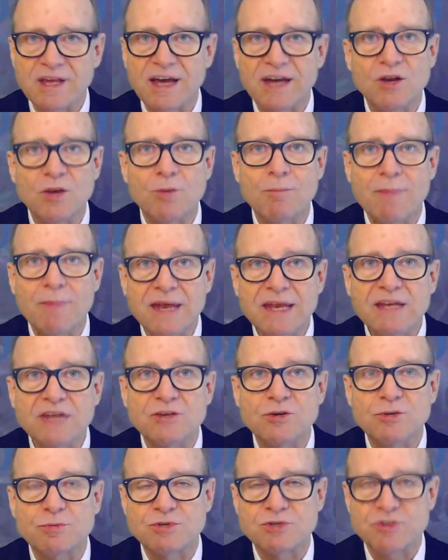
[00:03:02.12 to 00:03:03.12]
I know many
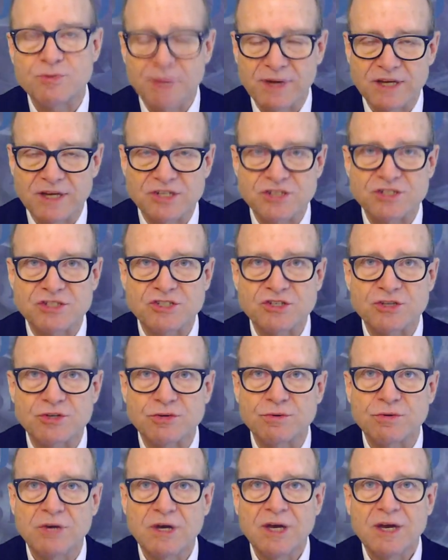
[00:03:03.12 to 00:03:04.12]
Dupuytren patients
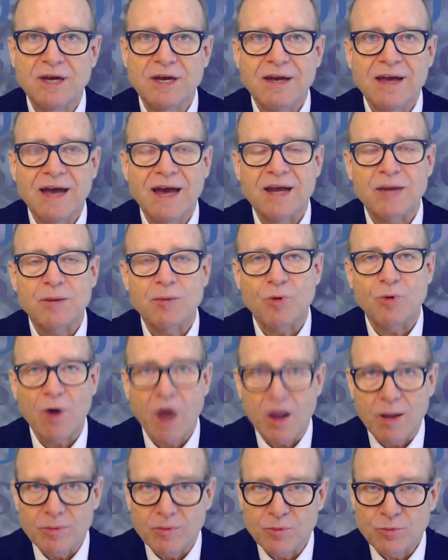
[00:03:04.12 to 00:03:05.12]
who had a
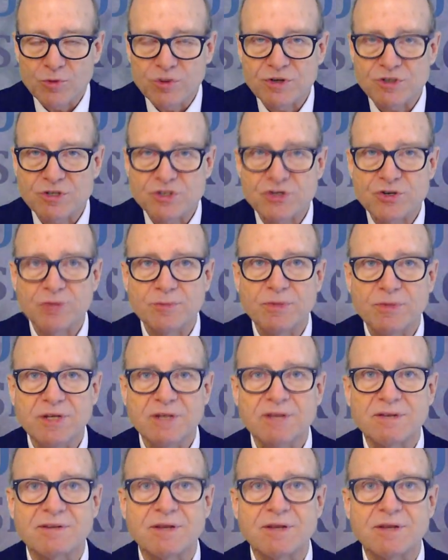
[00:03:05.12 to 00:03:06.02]
problem with their treatment.